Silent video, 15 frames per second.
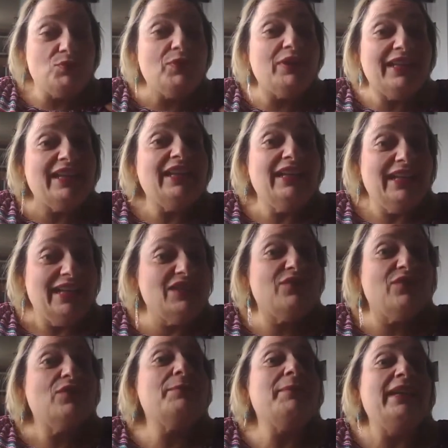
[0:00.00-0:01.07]
really it's
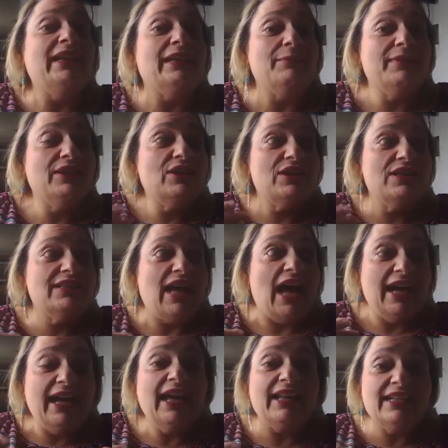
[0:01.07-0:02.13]
for me because I
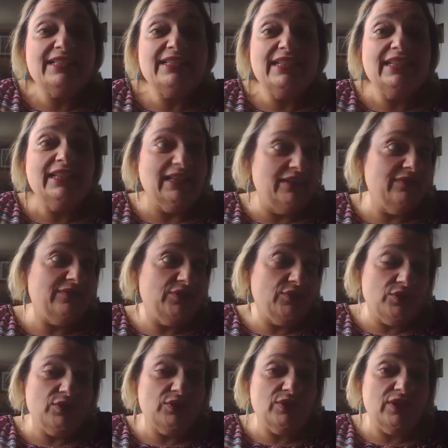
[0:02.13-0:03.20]
got to see if you're